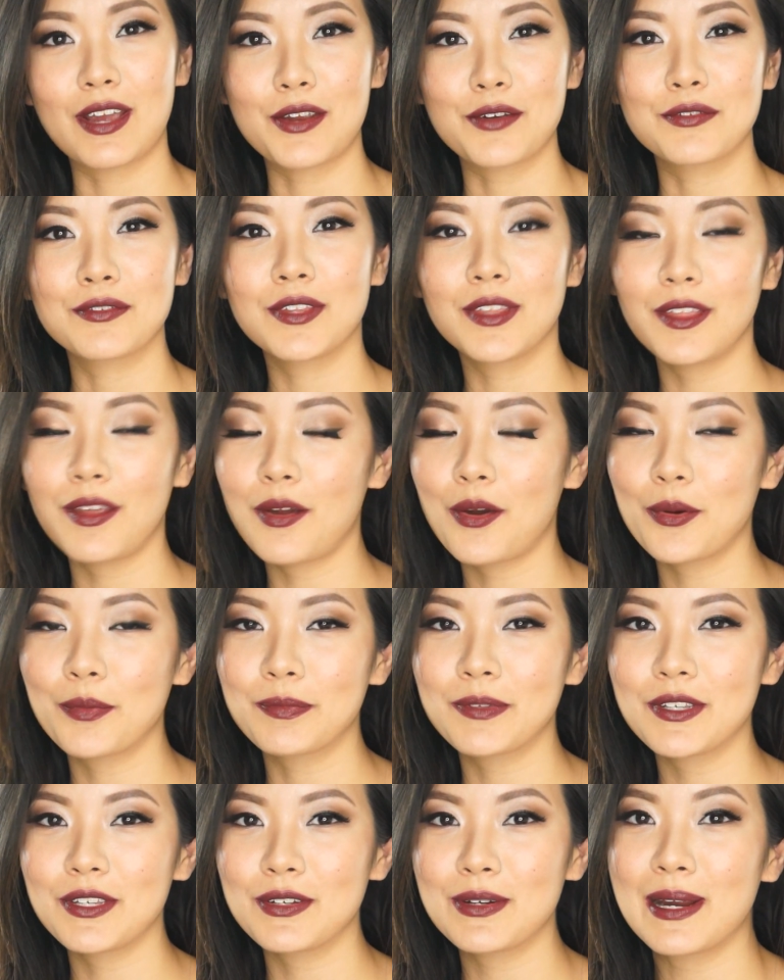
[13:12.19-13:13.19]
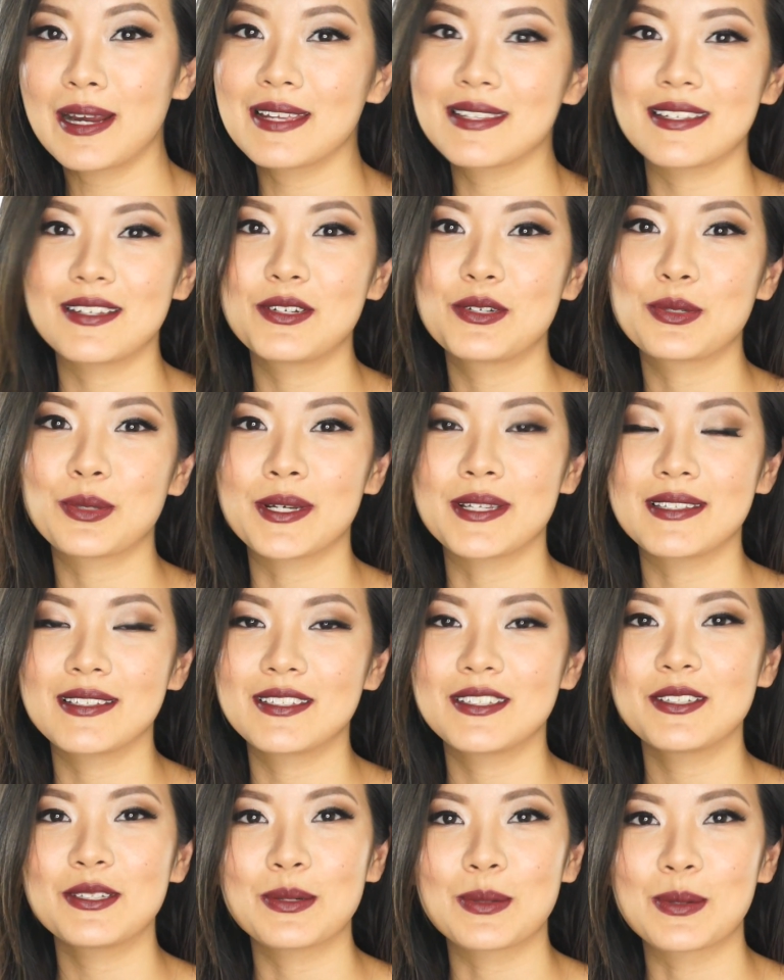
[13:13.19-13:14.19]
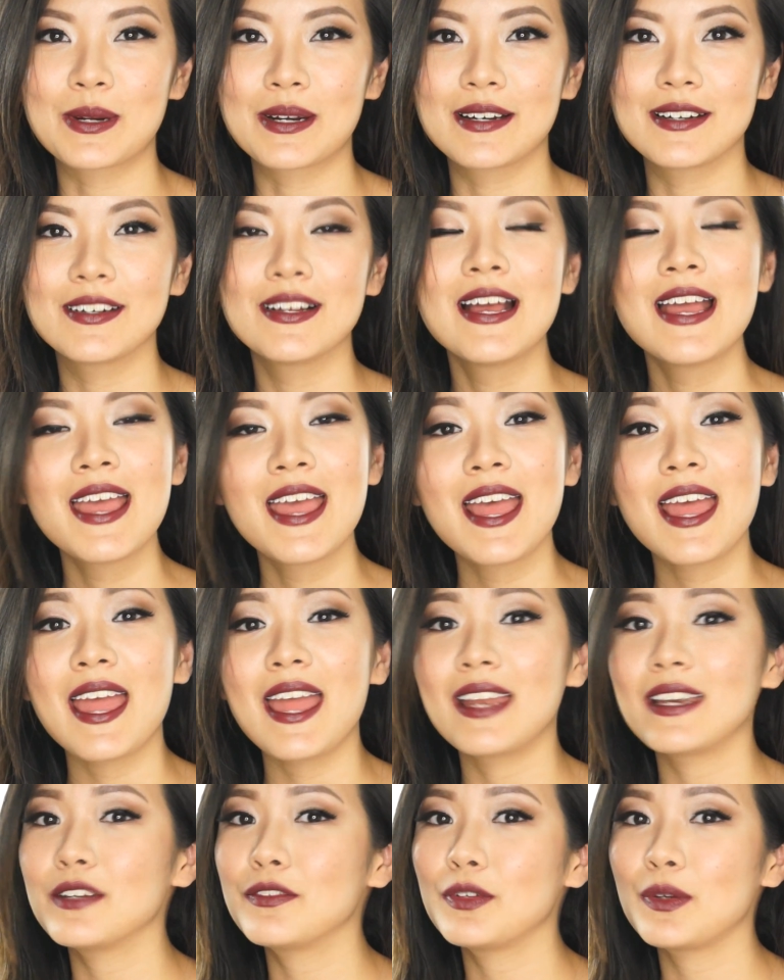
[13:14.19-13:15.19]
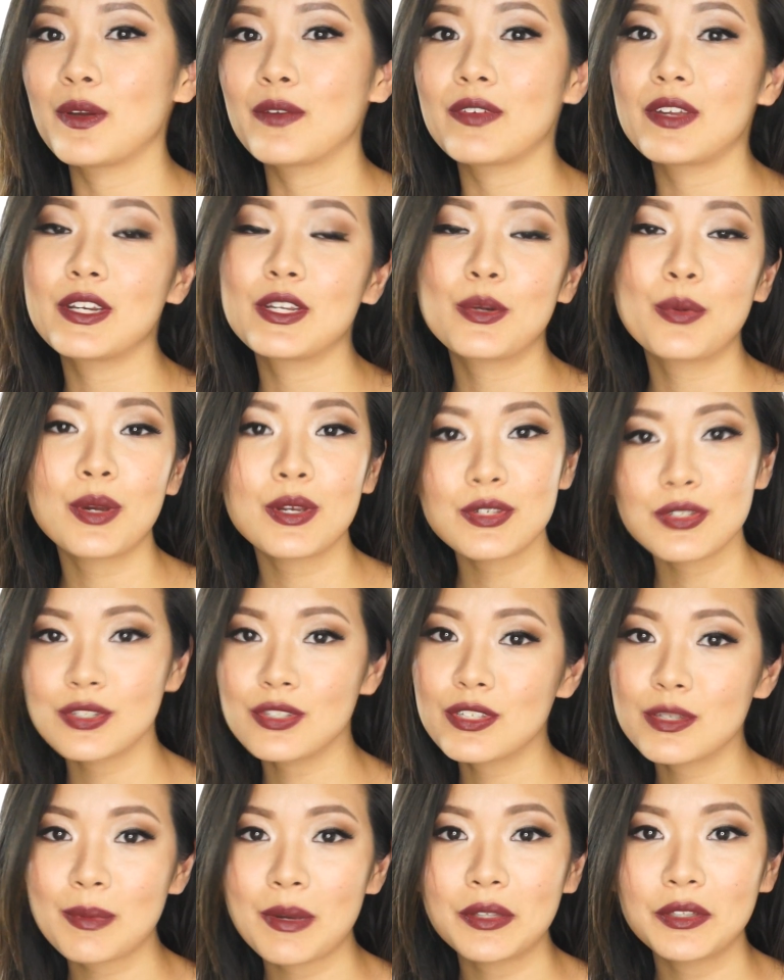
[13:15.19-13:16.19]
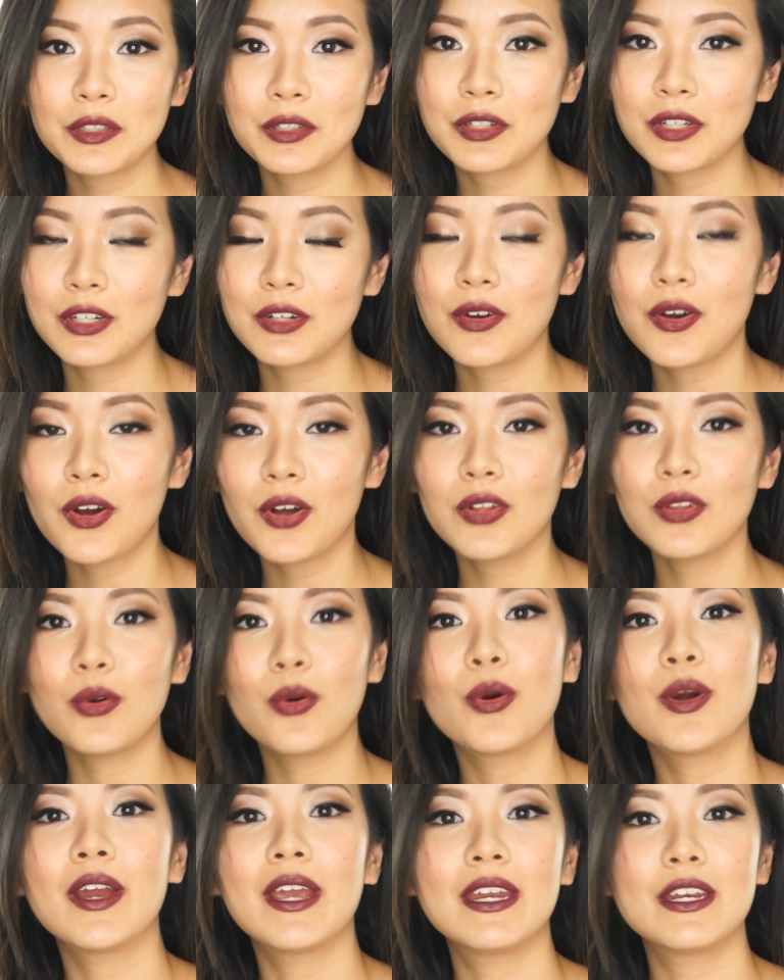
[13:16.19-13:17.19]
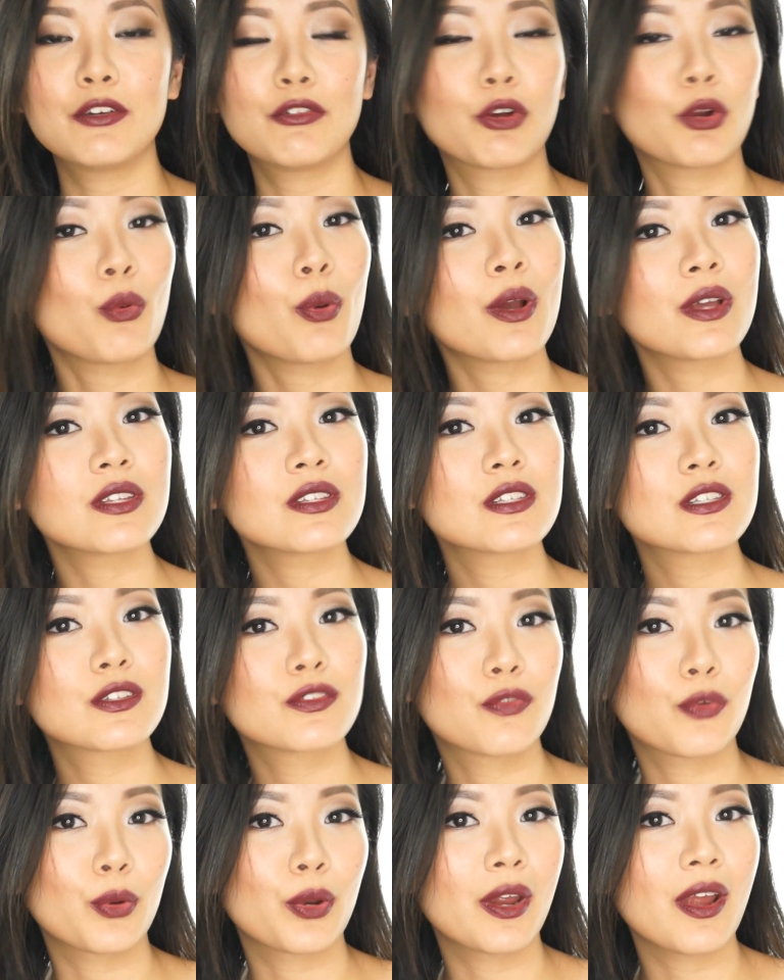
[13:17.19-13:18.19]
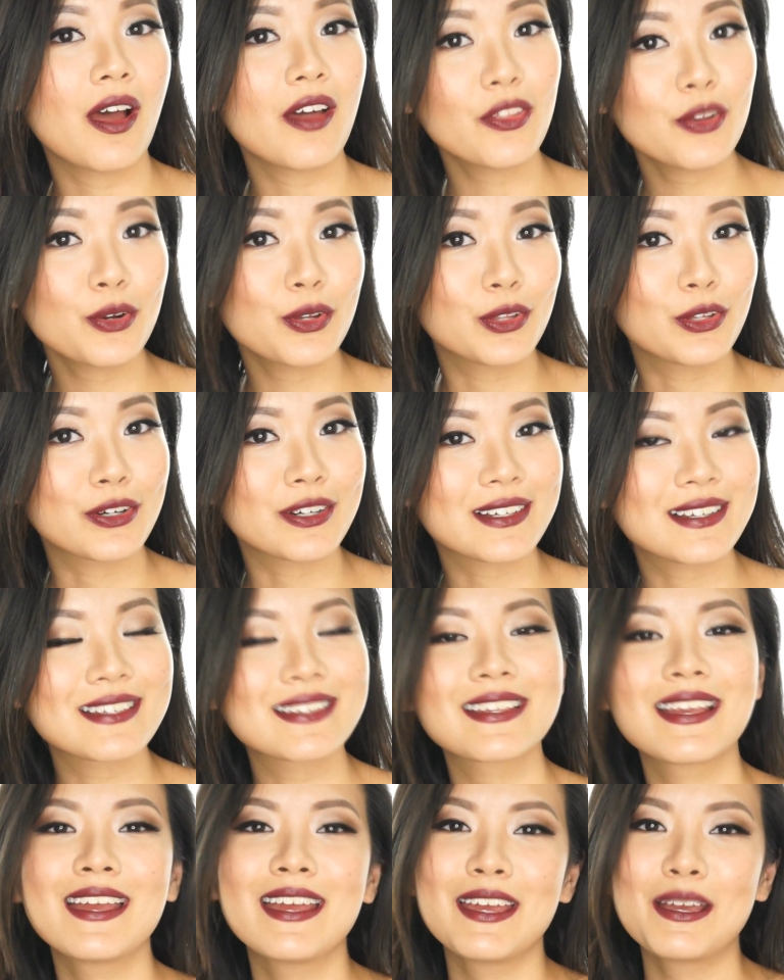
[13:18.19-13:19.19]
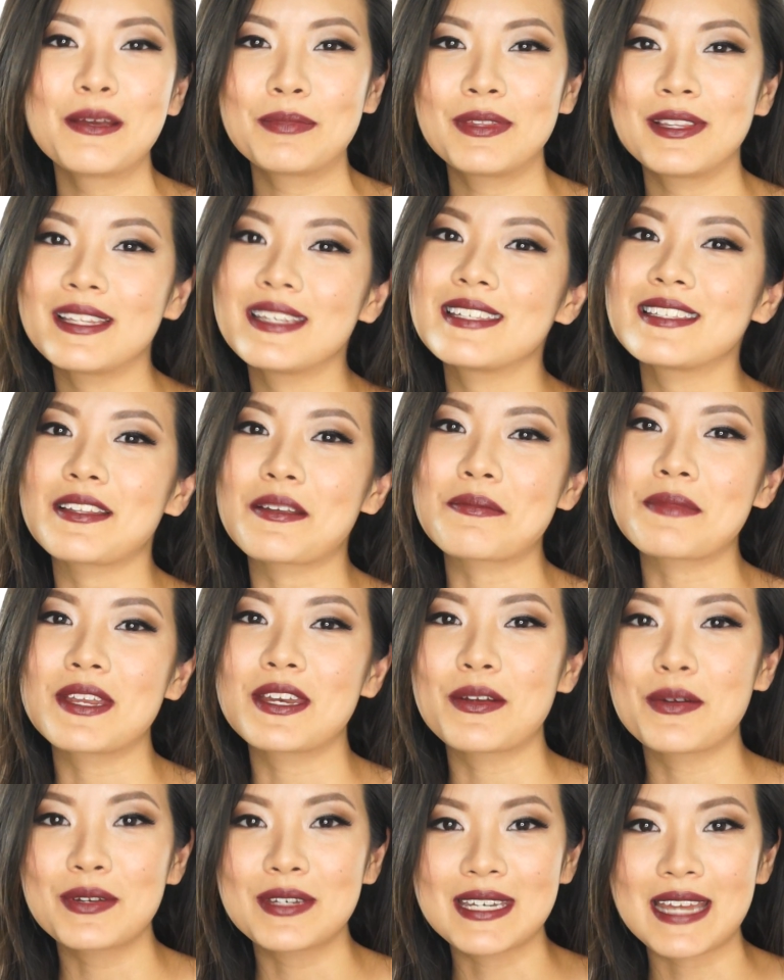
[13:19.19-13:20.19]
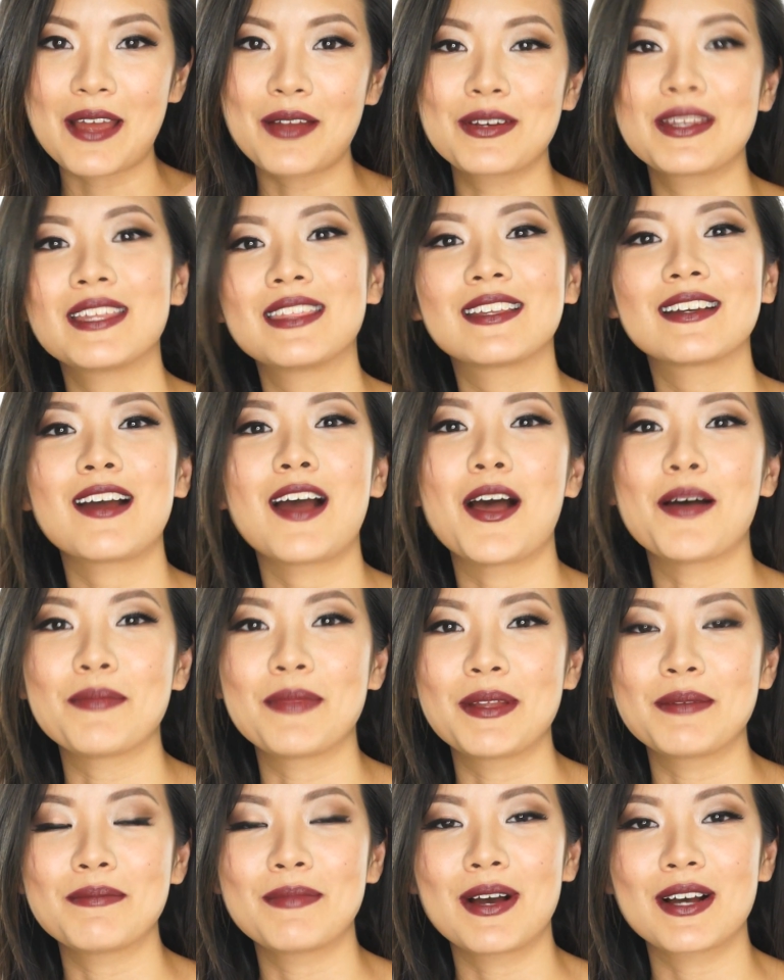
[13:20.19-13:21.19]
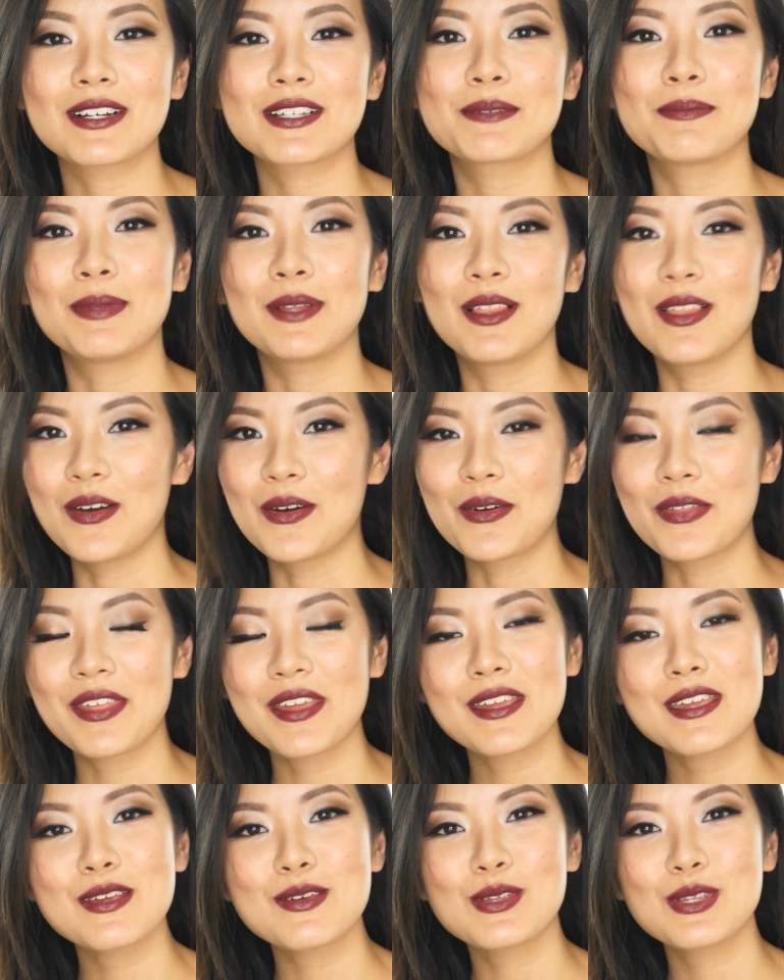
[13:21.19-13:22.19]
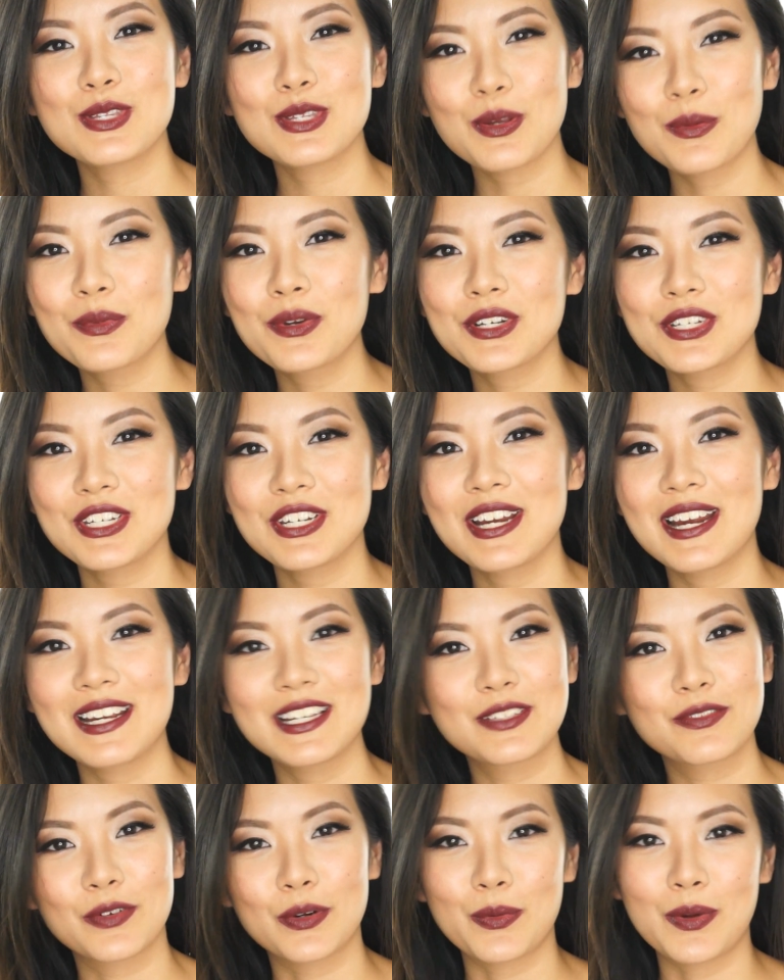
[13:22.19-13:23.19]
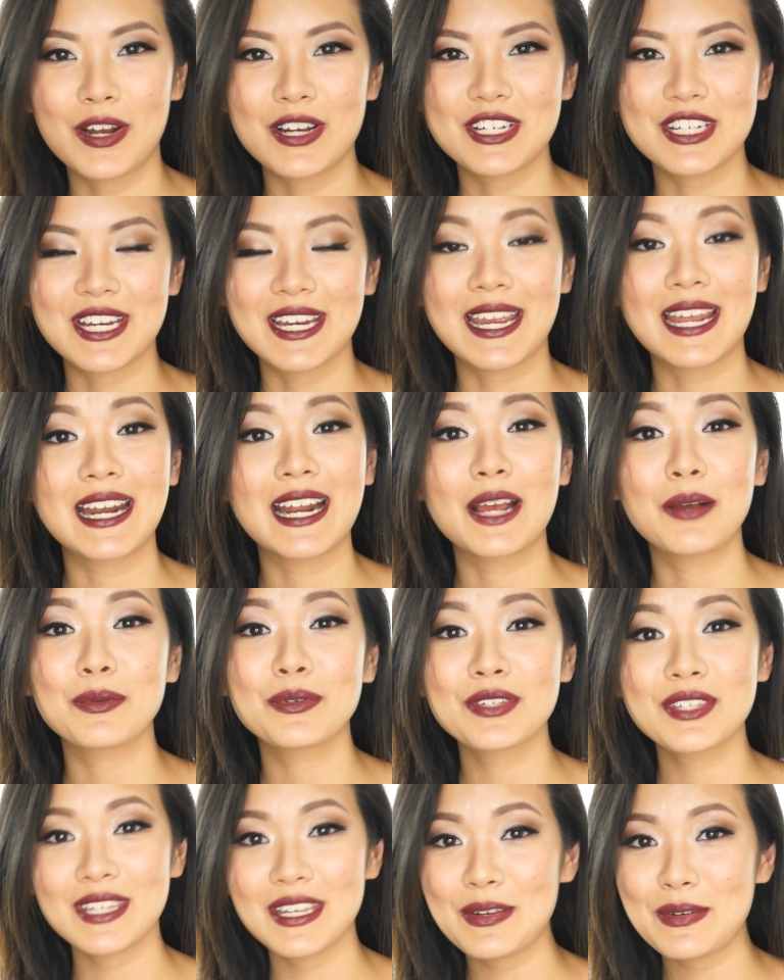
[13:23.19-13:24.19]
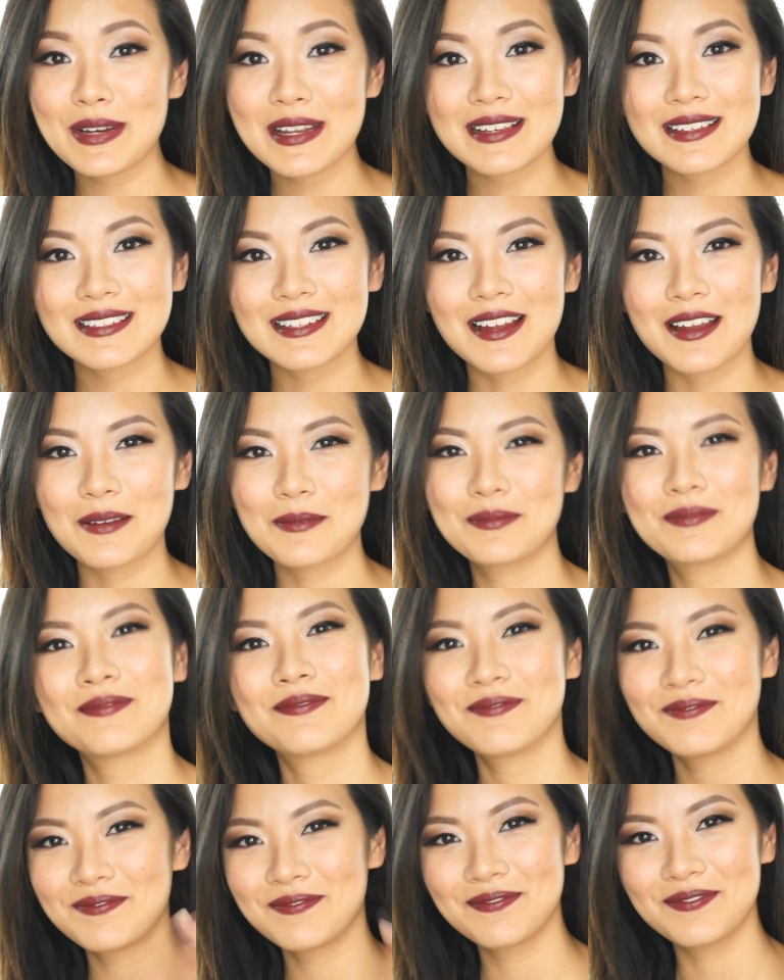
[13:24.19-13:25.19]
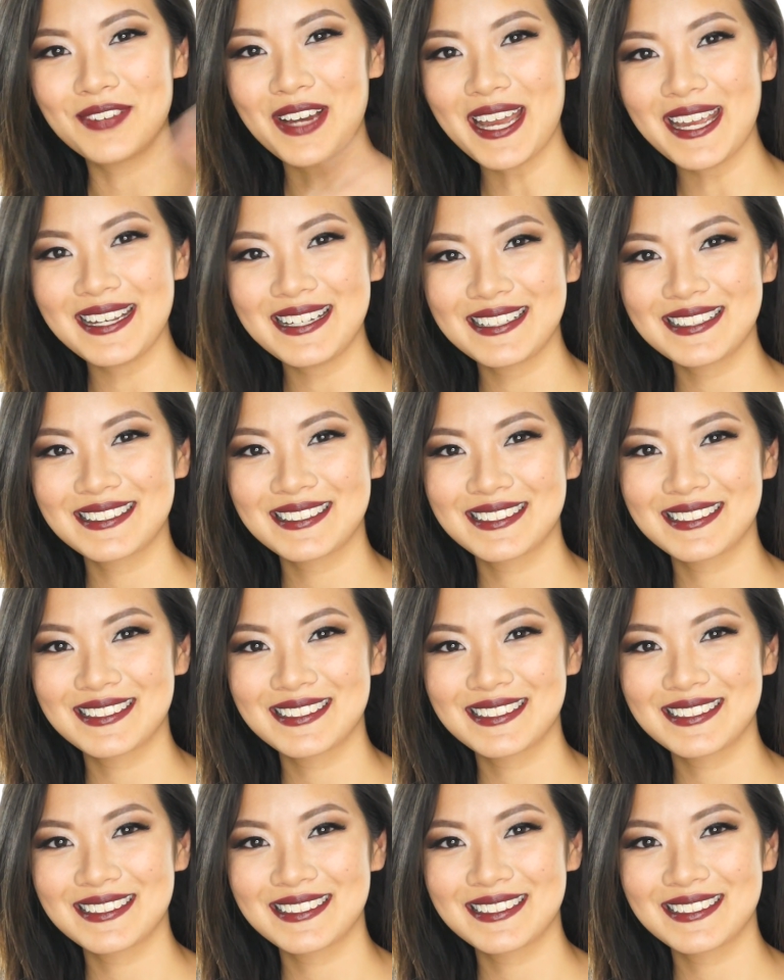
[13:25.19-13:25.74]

I really hope that you guys enjoyed this tutorial, and if you have any questions about the look at all or any requests for other looks, please let me know down in the comment box below. Thank you so much you guys for watching, and I will see you next time. Bye!